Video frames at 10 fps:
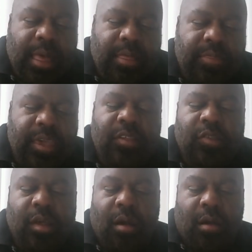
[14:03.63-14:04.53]
these
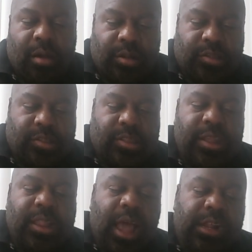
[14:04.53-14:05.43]
guards
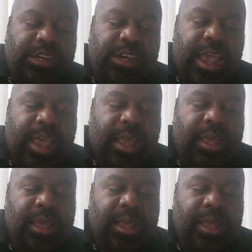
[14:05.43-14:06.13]
did not check